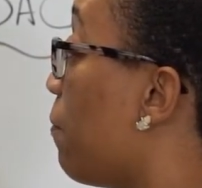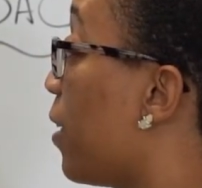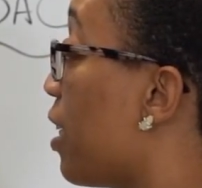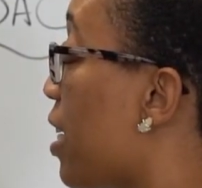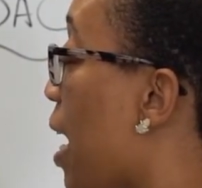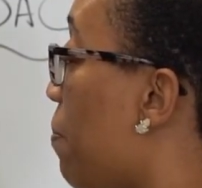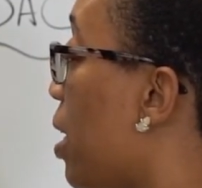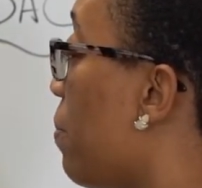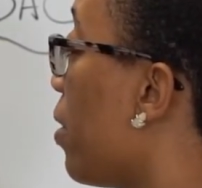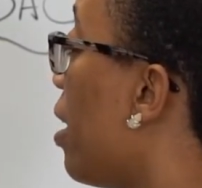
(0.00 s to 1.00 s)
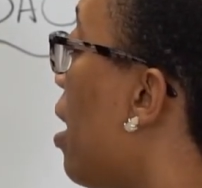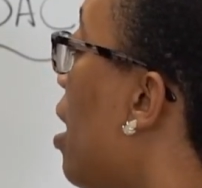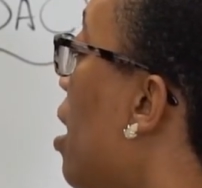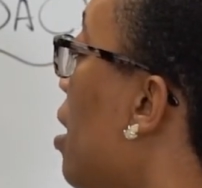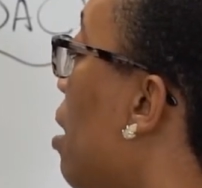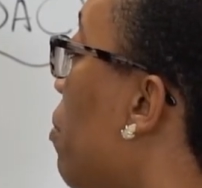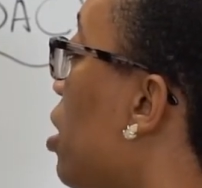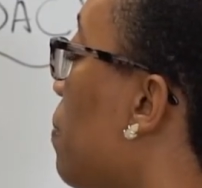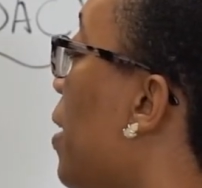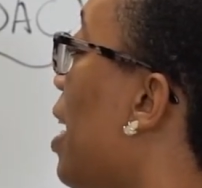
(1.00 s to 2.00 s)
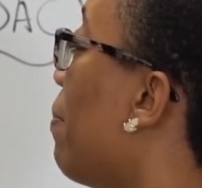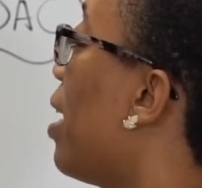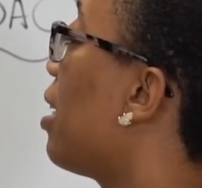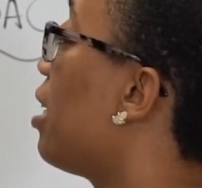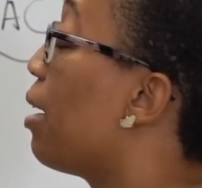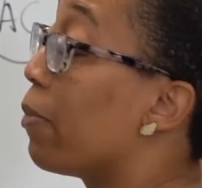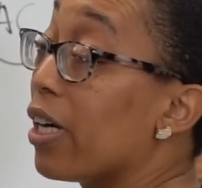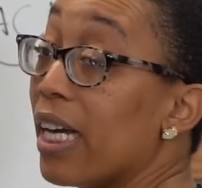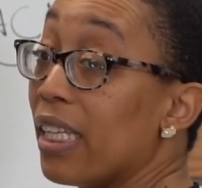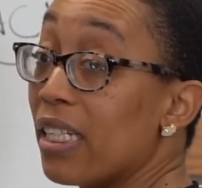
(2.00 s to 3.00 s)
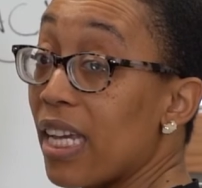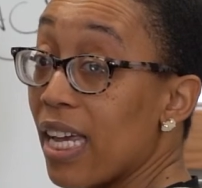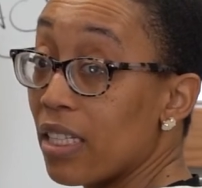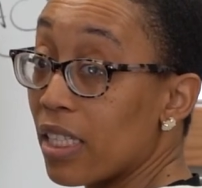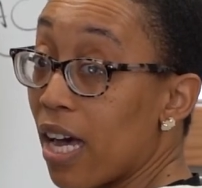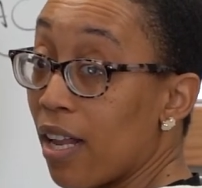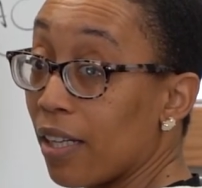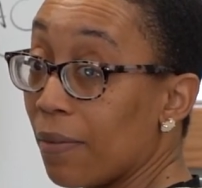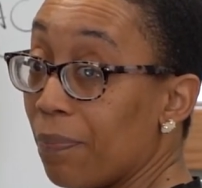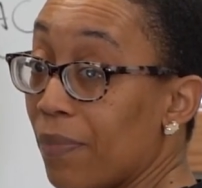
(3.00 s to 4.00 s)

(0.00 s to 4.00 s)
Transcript: for the top number. Then multiply it by the number in the tens column.